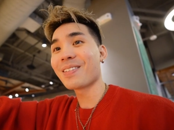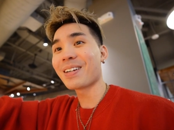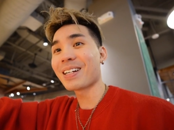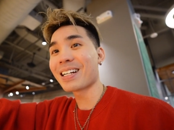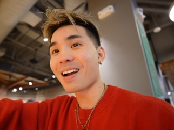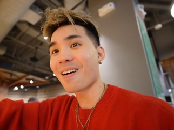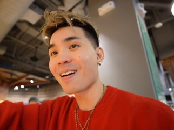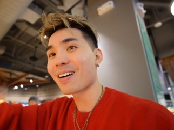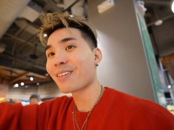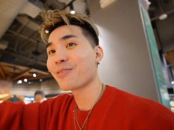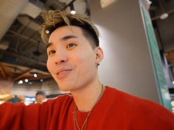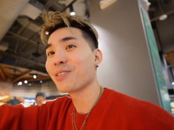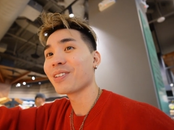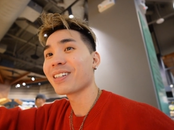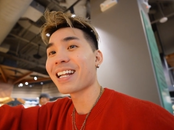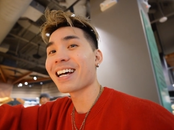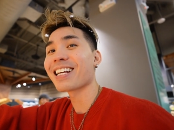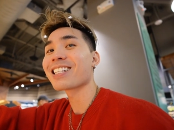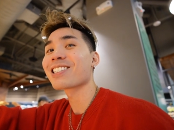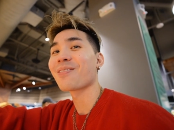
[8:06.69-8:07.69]
We're now at
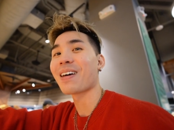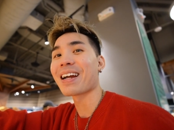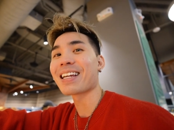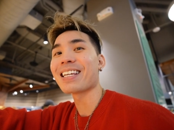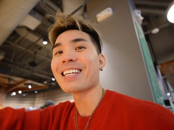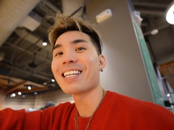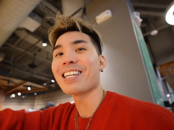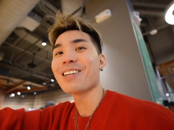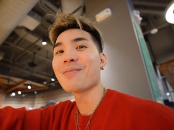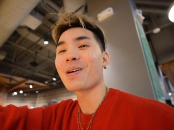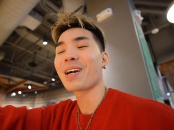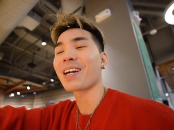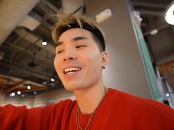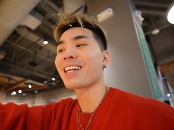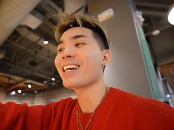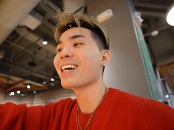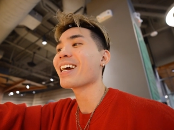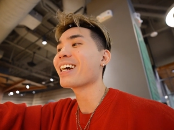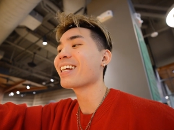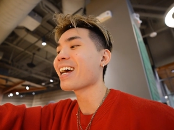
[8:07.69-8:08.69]
Foodland's Waikiki
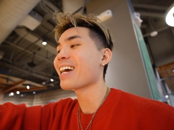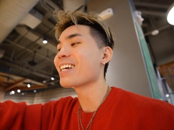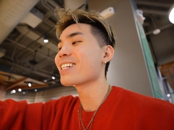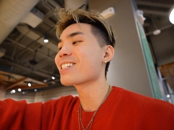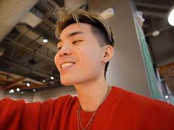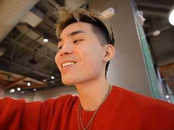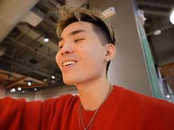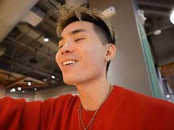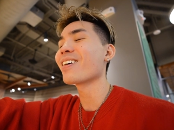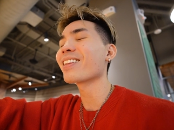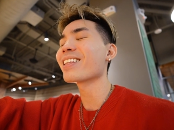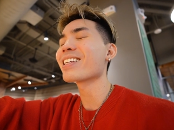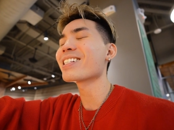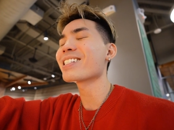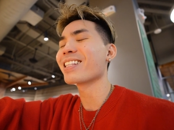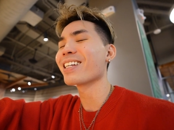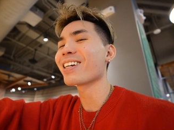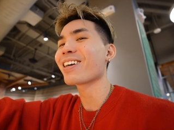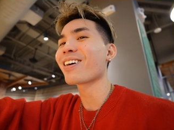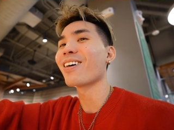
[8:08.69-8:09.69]
Market and I saw
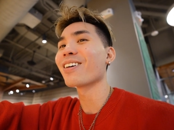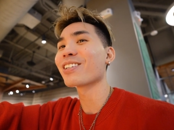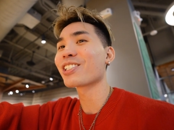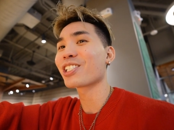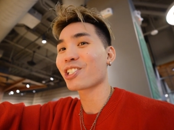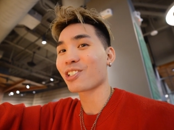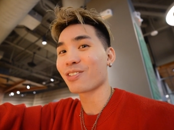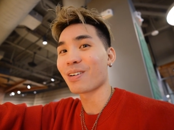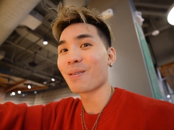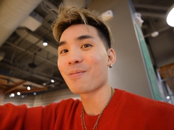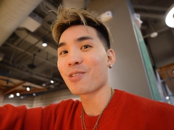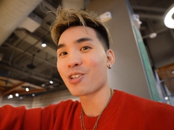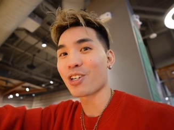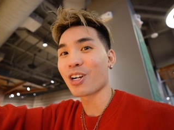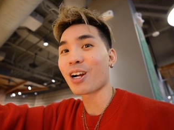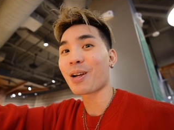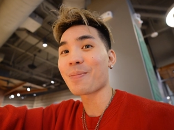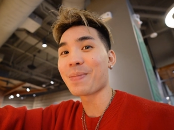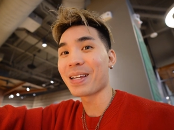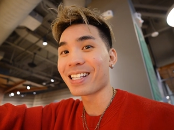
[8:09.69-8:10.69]
this thing called Shrimp
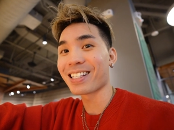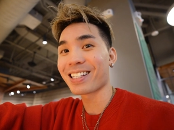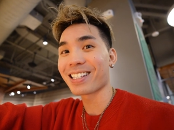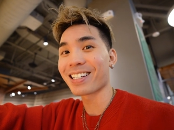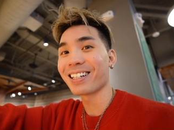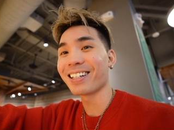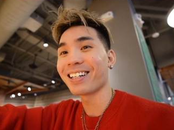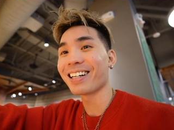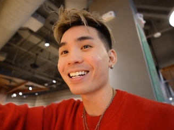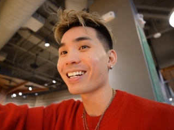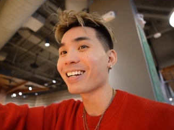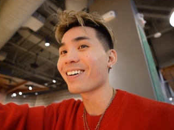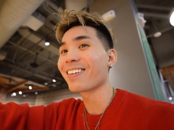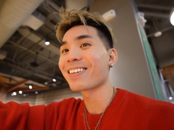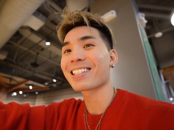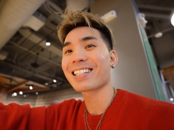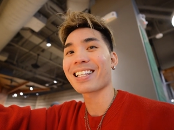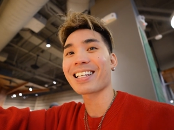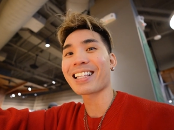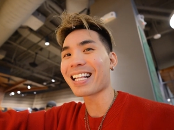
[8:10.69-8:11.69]
Truck Pizza and I
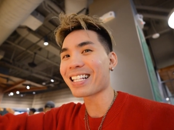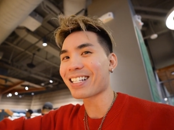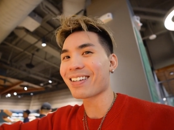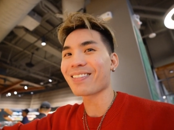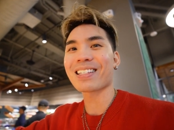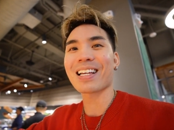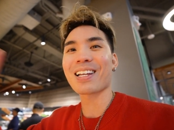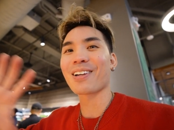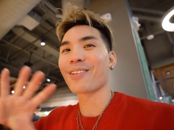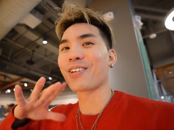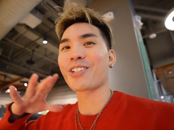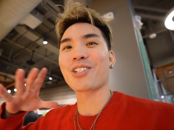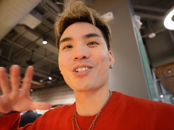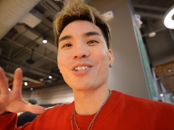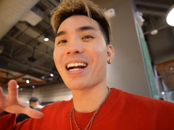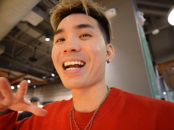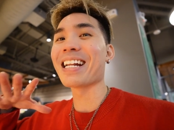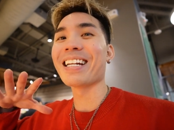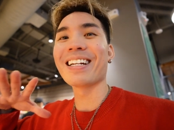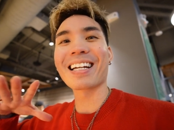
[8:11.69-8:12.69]
was like, that sounds like North
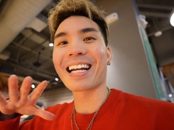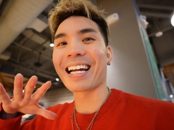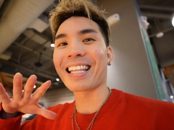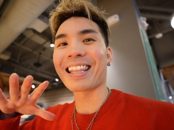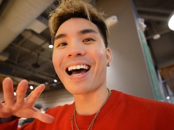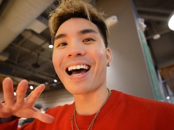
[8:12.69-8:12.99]
Shore, I need to get